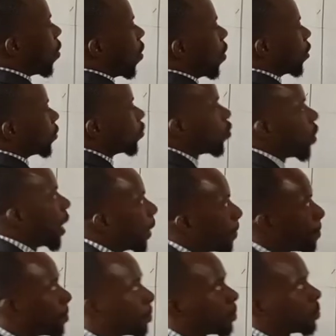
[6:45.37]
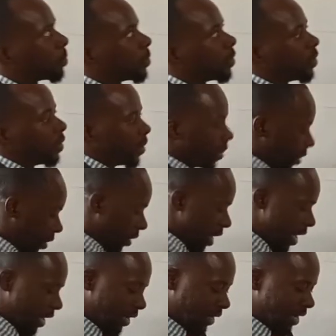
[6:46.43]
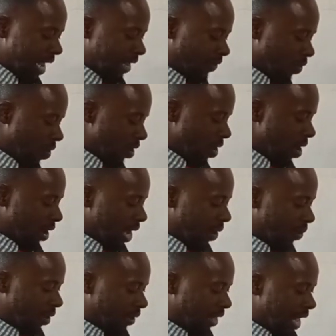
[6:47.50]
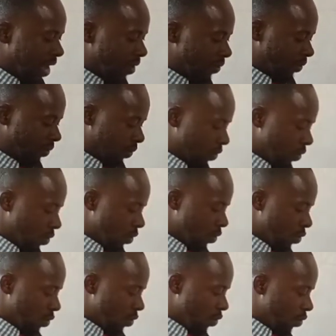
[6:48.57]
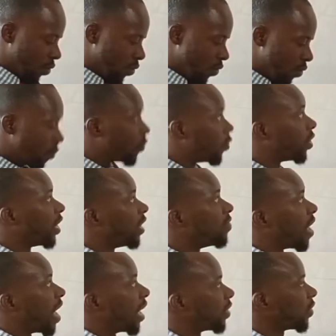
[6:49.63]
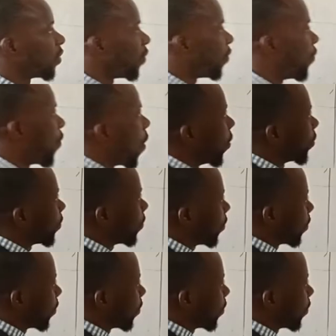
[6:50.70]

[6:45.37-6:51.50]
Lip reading: all squared, and that on our calculator will give us 4.